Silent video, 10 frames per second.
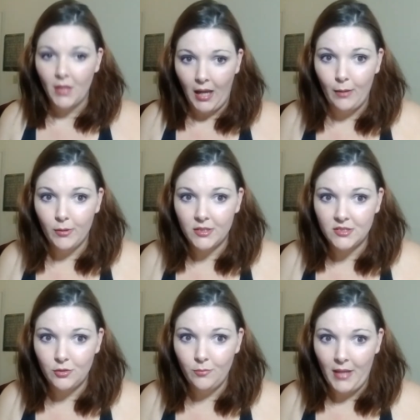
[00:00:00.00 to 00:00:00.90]
I would
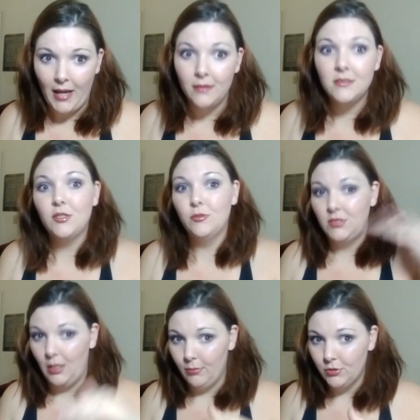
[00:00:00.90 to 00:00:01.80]
assume that. So
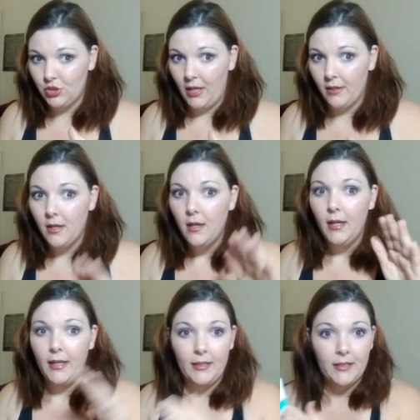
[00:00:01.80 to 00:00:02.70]
double check.
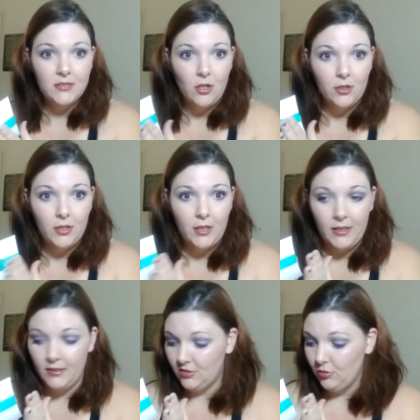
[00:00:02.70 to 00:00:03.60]
It is on, it
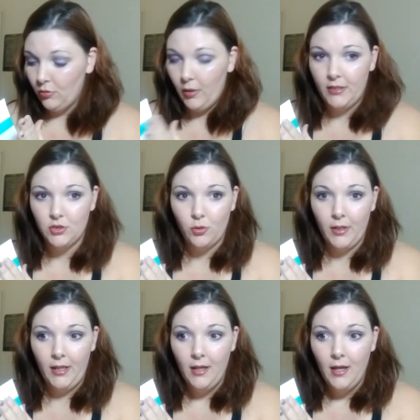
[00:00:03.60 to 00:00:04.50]
is through Crate
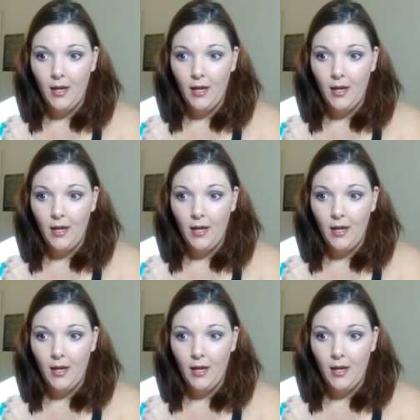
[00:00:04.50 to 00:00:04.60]
Joy.